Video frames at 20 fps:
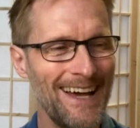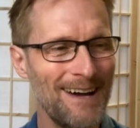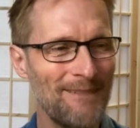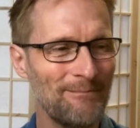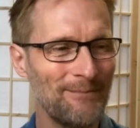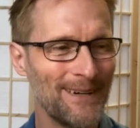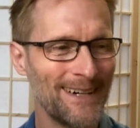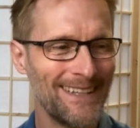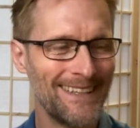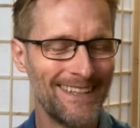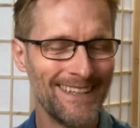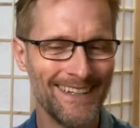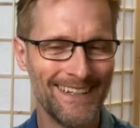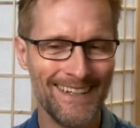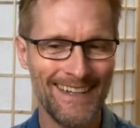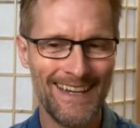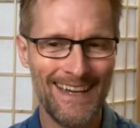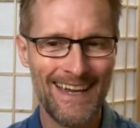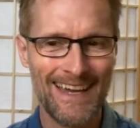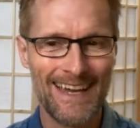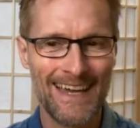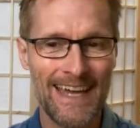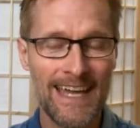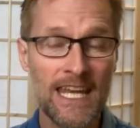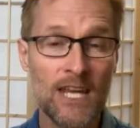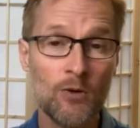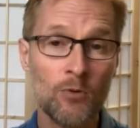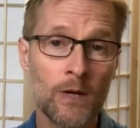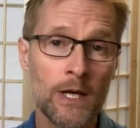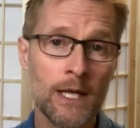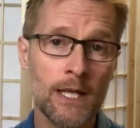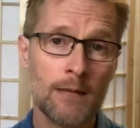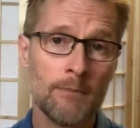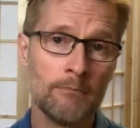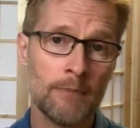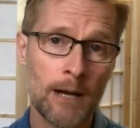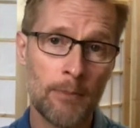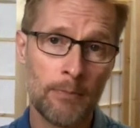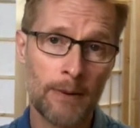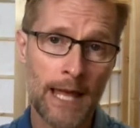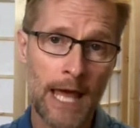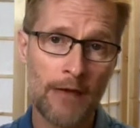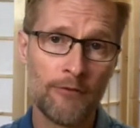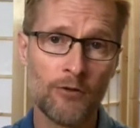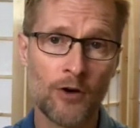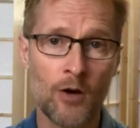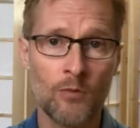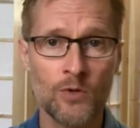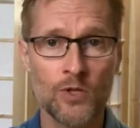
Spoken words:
but anyway, my platform